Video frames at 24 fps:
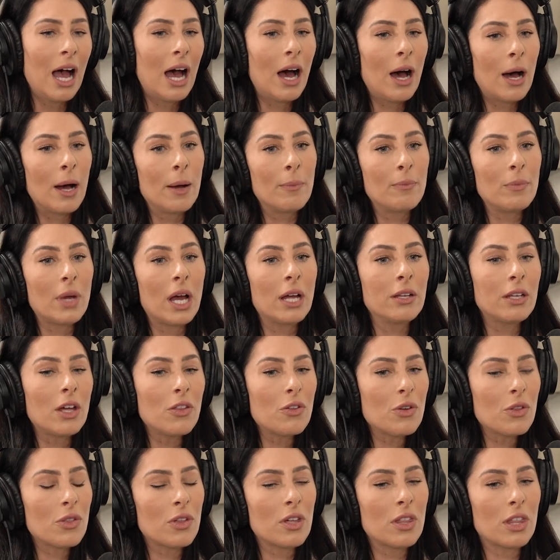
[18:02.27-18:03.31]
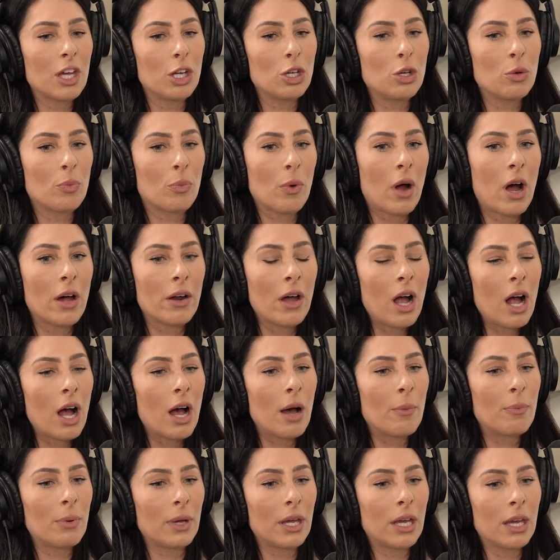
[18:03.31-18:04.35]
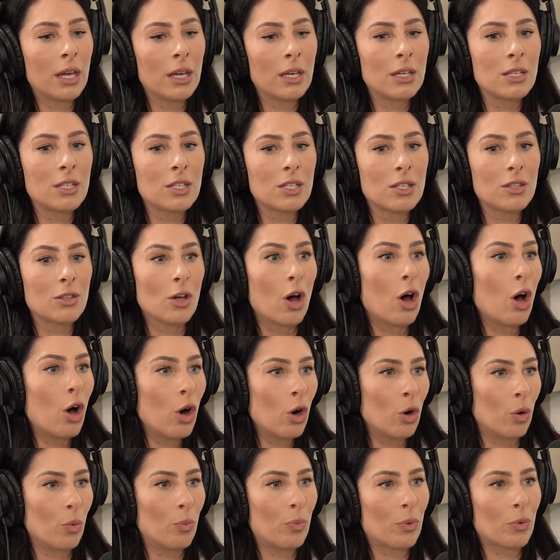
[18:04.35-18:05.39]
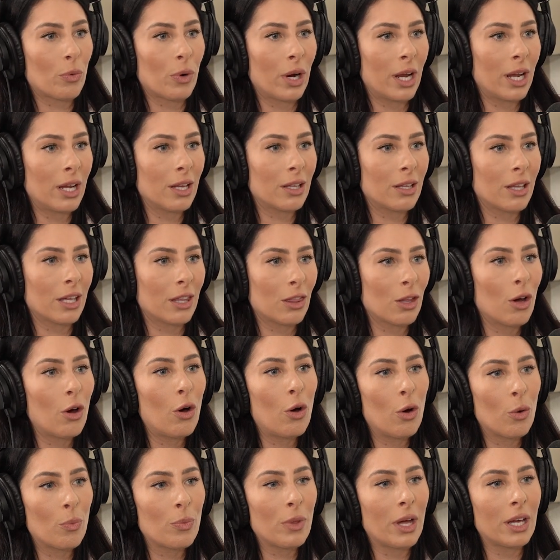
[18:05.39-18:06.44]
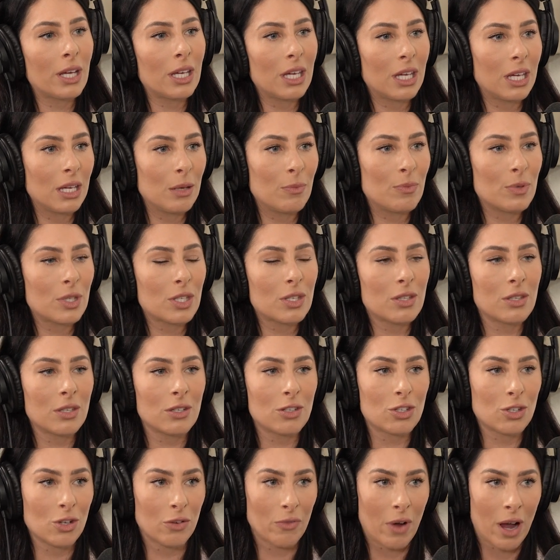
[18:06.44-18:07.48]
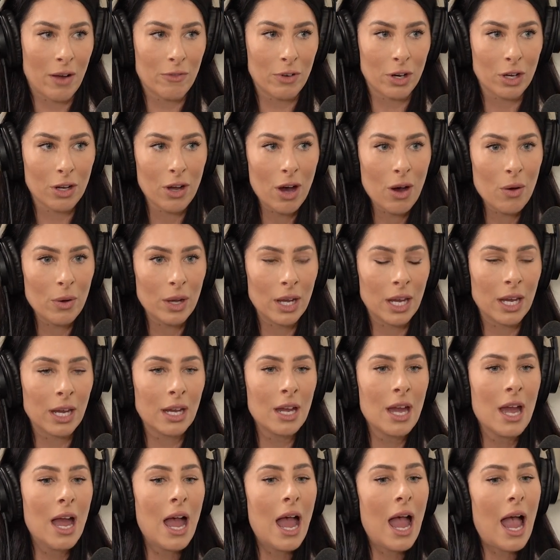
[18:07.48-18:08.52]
Another thing that you brought up is the hope, right? Like the hope that keeps the survivor going.